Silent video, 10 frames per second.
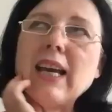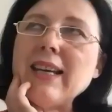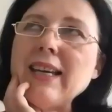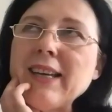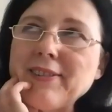
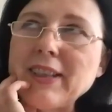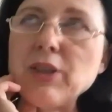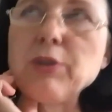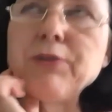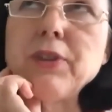Yes,
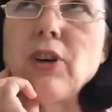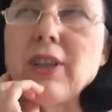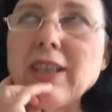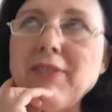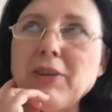thank you
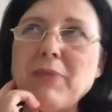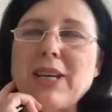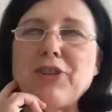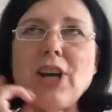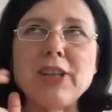for giving me
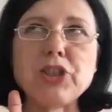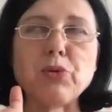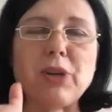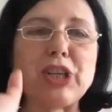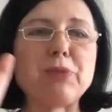a chance
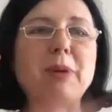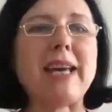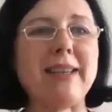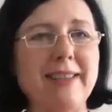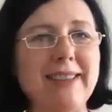to
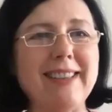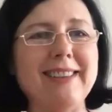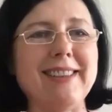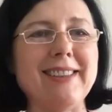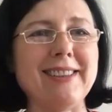explain
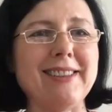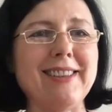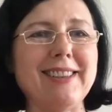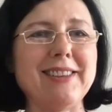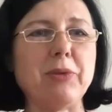the
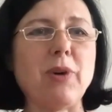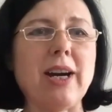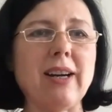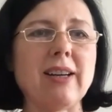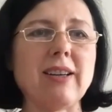
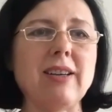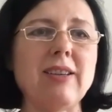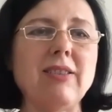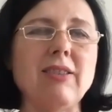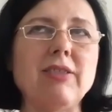work
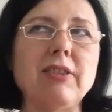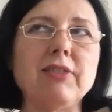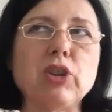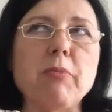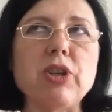of
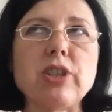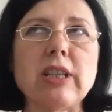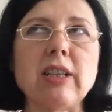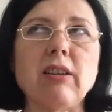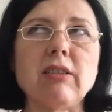the
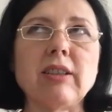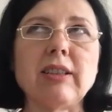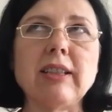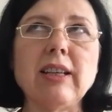Commission on